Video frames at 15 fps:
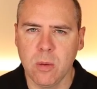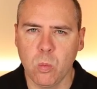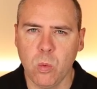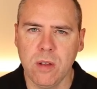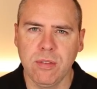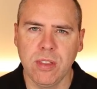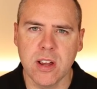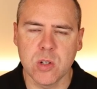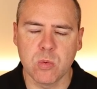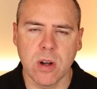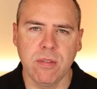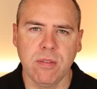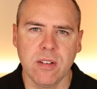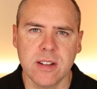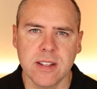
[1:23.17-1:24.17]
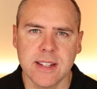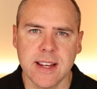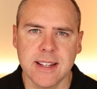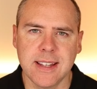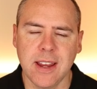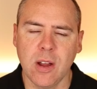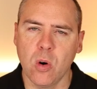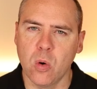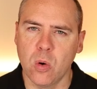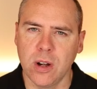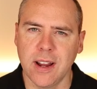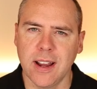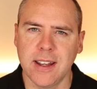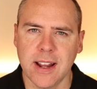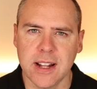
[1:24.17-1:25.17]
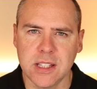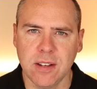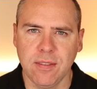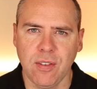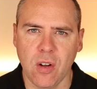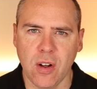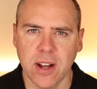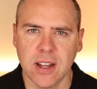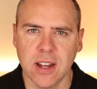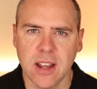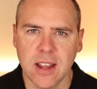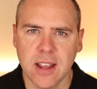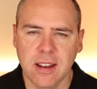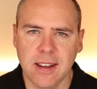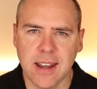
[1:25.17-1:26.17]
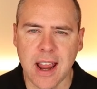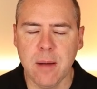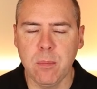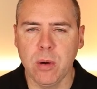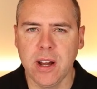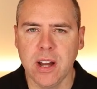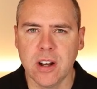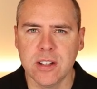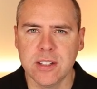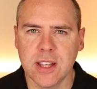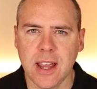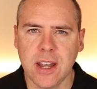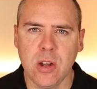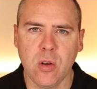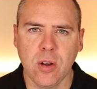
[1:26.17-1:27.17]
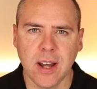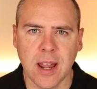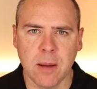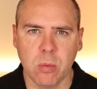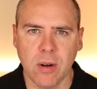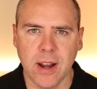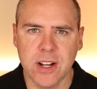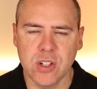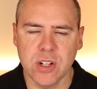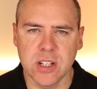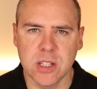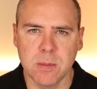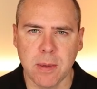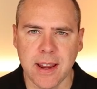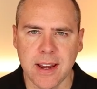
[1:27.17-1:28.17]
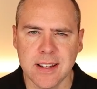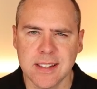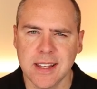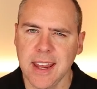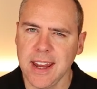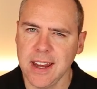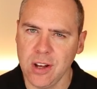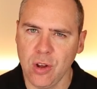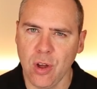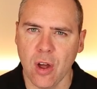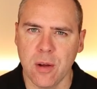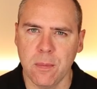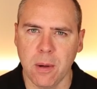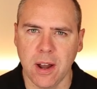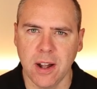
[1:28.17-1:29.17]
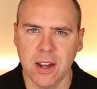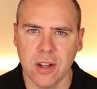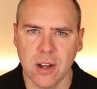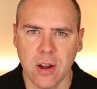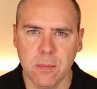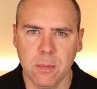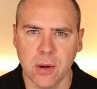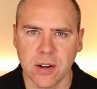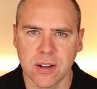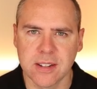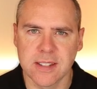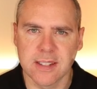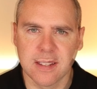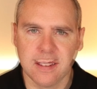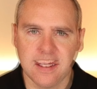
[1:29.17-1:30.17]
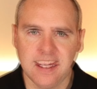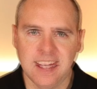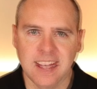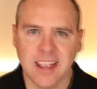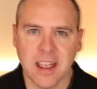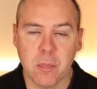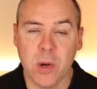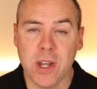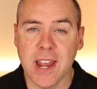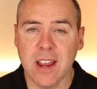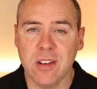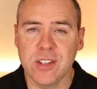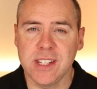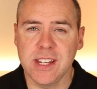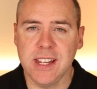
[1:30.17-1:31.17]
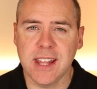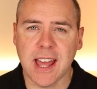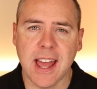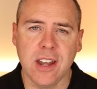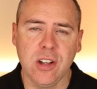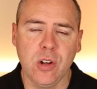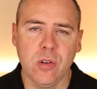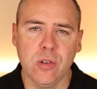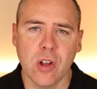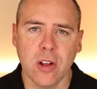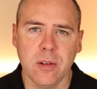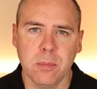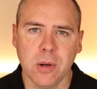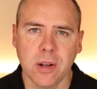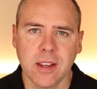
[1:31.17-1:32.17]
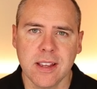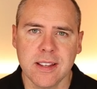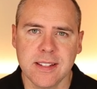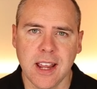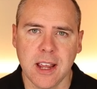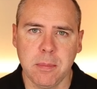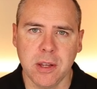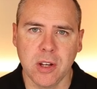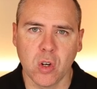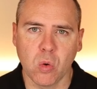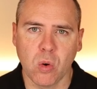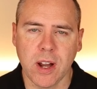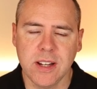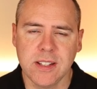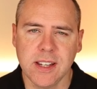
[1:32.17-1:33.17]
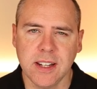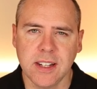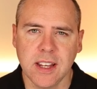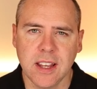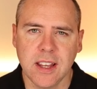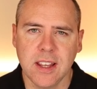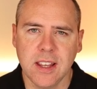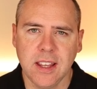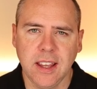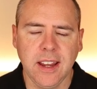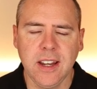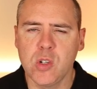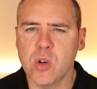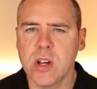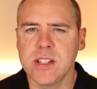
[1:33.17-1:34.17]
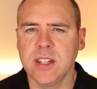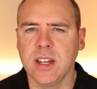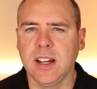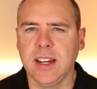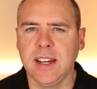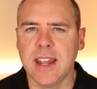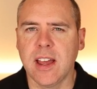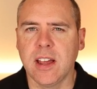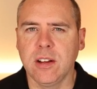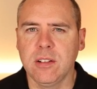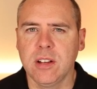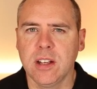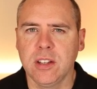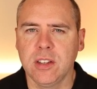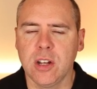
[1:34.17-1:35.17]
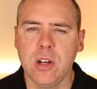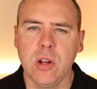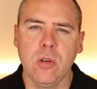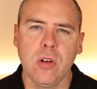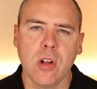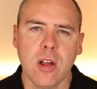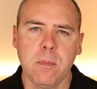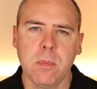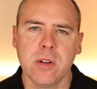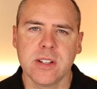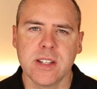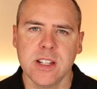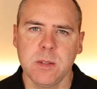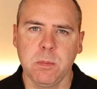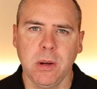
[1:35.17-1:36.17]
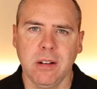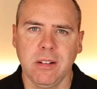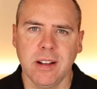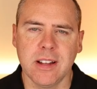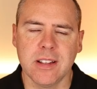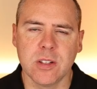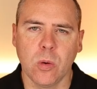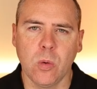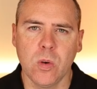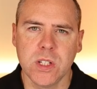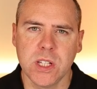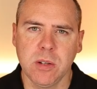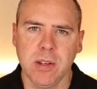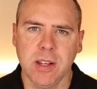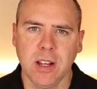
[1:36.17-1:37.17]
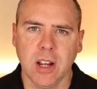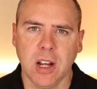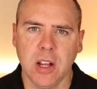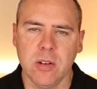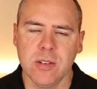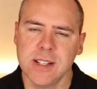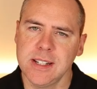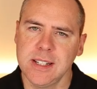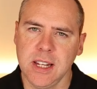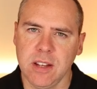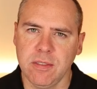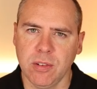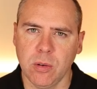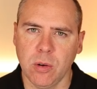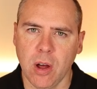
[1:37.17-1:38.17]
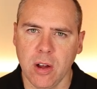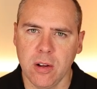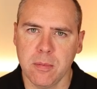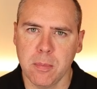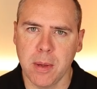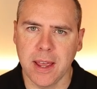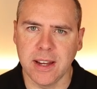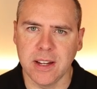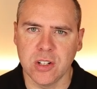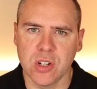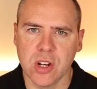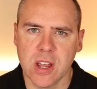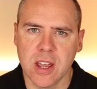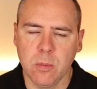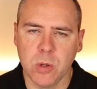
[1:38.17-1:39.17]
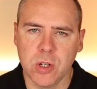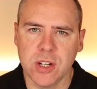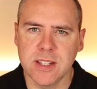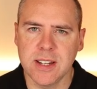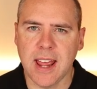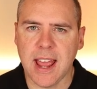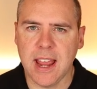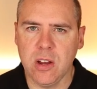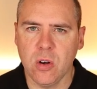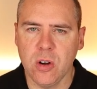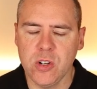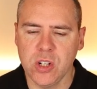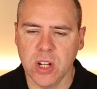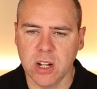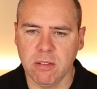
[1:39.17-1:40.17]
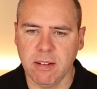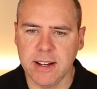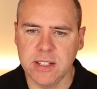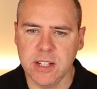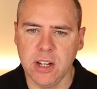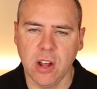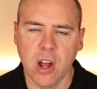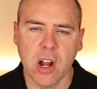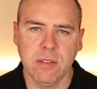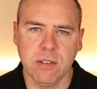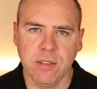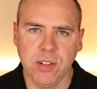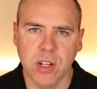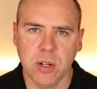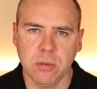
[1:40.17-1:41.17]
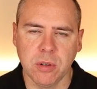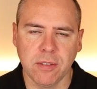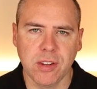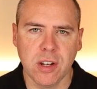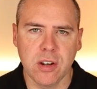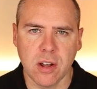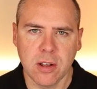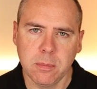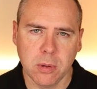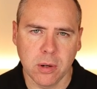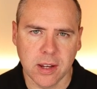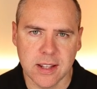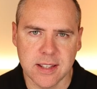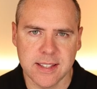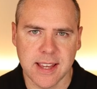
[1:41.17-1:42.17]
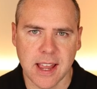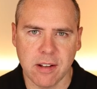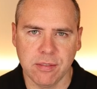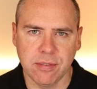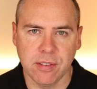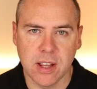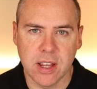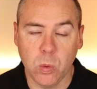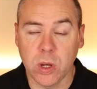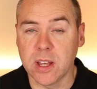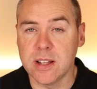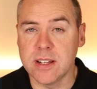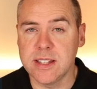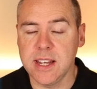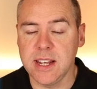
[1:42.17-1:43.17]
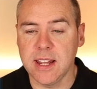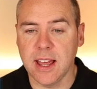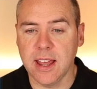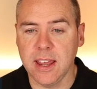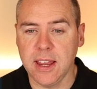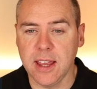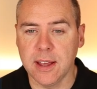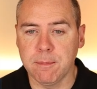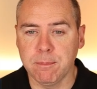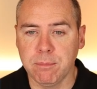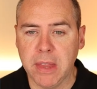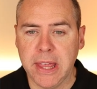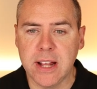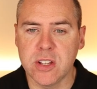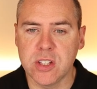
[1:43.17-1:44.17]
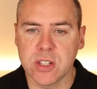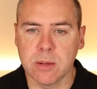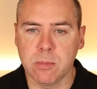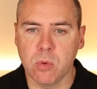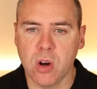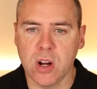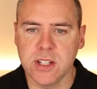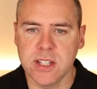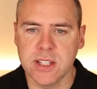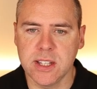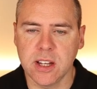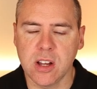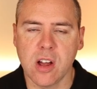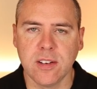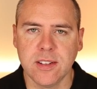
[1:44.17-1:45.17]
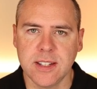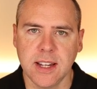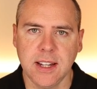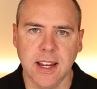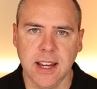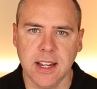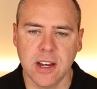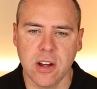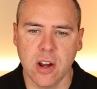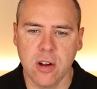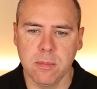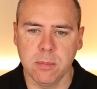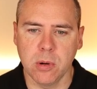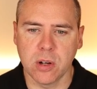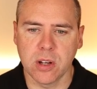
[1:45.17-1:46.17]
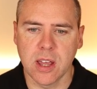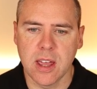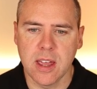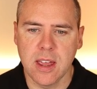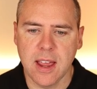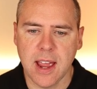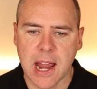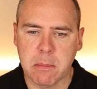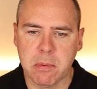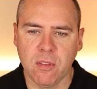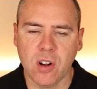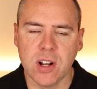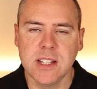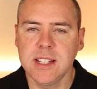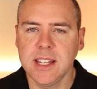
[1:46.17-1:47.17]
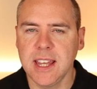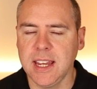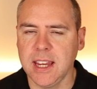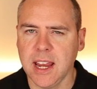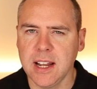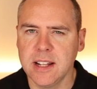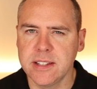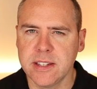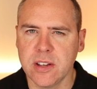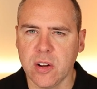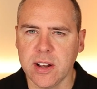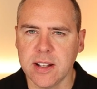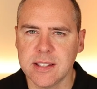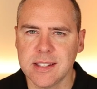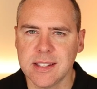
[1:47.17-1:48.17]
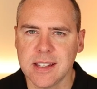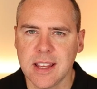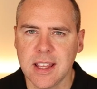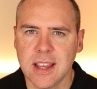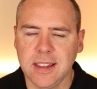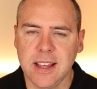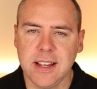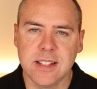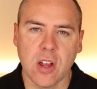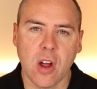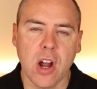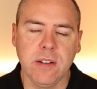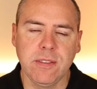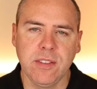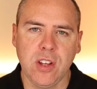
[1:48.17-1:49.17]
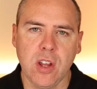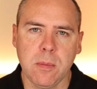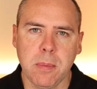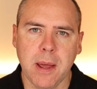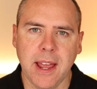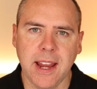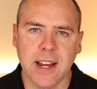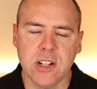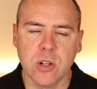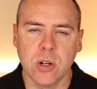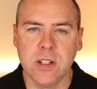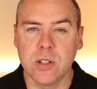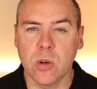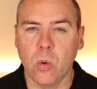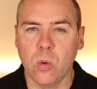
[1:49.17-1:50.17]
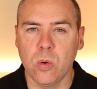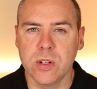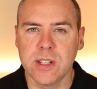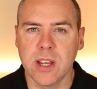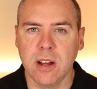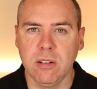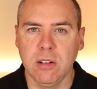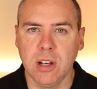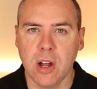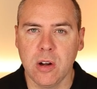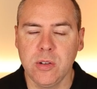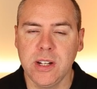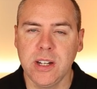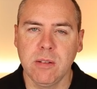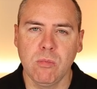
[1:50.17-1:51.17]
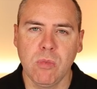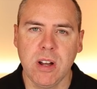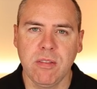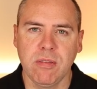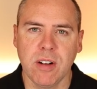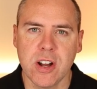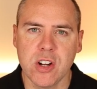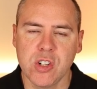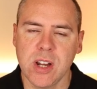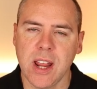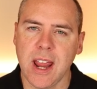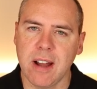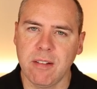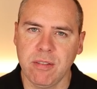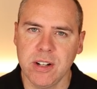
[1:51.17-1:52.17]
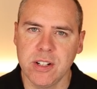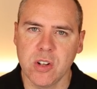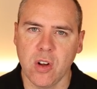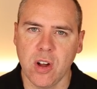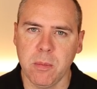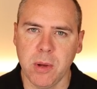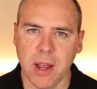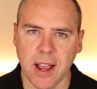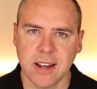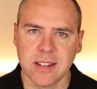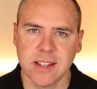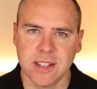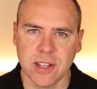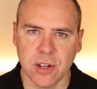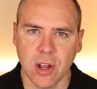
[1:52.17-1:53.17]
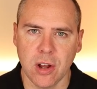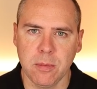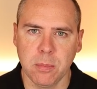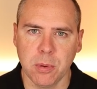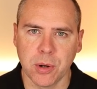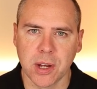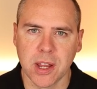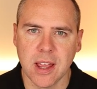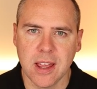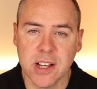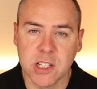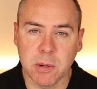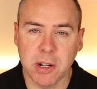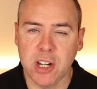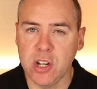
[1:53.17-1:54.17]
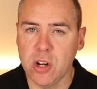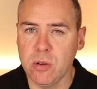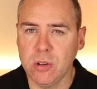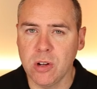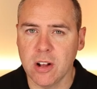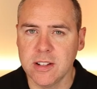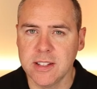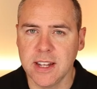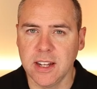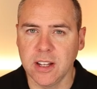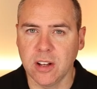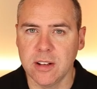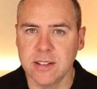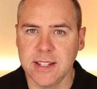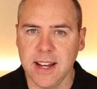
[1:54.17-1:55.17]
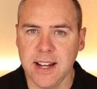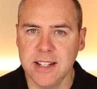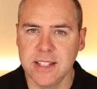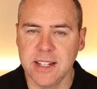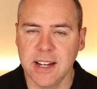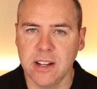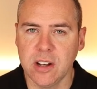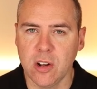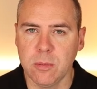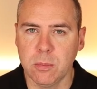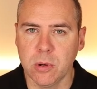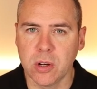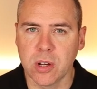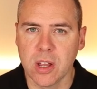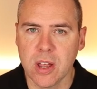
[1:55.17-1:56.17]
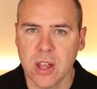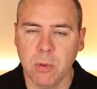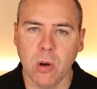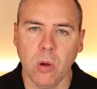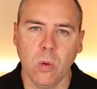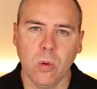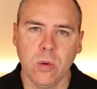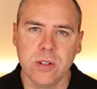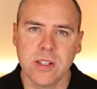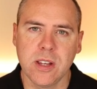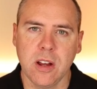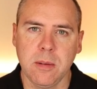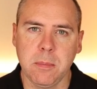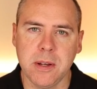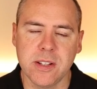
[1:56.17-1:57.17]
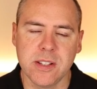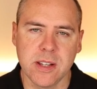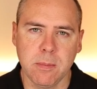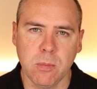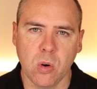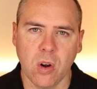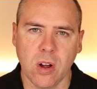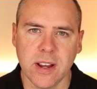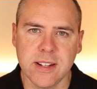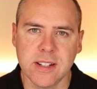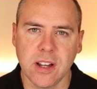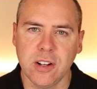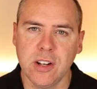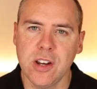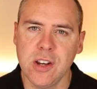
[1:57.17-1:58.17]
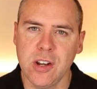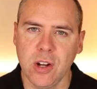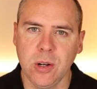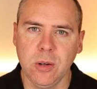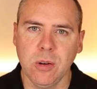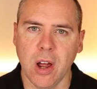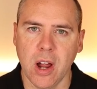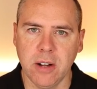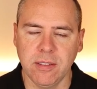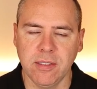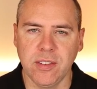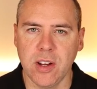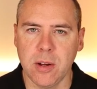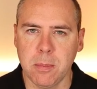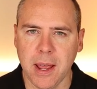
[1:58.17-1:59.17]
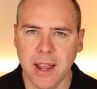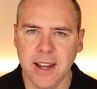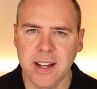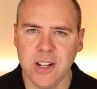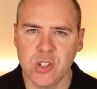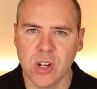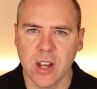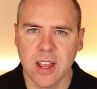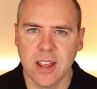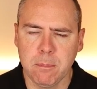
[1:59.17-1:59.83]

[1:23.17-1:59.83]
with those references it already identified, now bringing us a new collaboration space in Copilot Notebooks. And we now see that our new notebook has now been created. Interestingly now, the new Notebooks experience also includes a default homepage, which is an AI generated overview of the notebook itself. We can see that here. It summarizes the content in the notebook and provides key insights. This overview page is also loaded and refreshed every time you access the notebook, so any new content that goes into the notebook will also be summarized on a new overview page,